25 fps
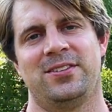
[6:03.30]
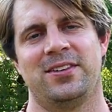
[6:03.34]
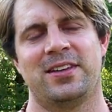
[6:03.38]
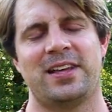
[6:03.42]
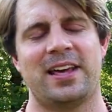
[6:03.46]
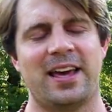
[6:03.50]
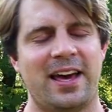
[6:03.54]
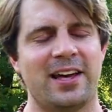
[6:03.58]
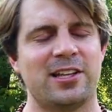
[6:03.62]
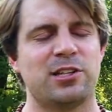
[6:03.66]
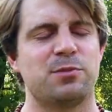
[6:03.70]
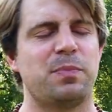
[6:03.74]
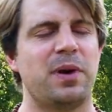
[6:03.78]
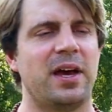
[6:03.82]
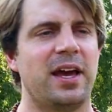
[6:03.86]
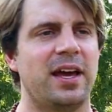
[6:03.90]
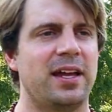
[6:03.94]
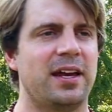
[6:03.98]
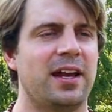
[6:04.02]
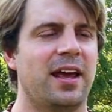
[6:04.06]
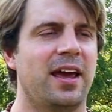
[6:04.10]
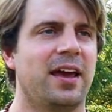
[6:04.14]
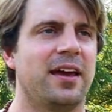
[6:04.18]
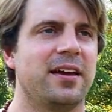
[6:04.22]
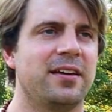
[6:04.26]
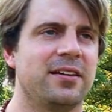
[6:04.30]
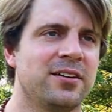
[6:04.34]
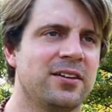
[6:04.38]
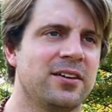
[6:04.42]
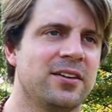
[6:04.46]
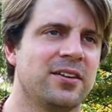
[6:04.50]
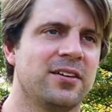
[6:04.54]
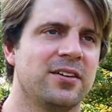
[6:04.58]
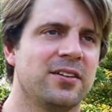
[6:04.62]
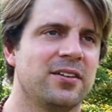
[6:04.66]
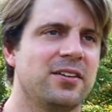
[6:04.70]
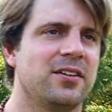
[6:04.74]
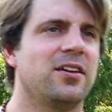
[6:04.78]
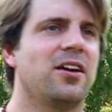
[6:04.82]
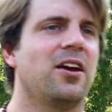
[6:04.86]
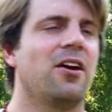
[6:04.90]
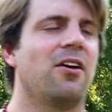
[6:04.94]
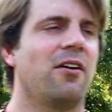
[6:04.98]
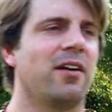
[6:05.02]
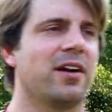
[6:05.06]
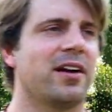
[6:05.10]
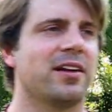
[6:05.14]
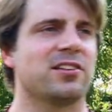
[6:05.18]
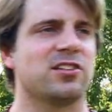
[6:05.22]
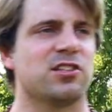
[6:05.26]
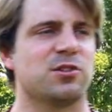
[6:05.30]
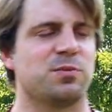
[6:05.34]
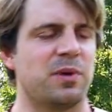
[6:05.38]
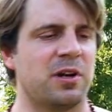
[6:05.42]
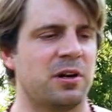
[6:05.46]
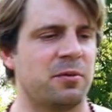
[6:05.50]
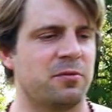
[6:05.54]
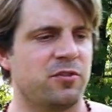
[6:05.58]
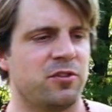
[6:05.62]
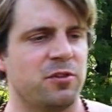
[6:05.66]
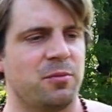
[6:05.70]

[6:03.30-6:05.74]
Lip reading: Yeah, it's payday. You know, I get to spend a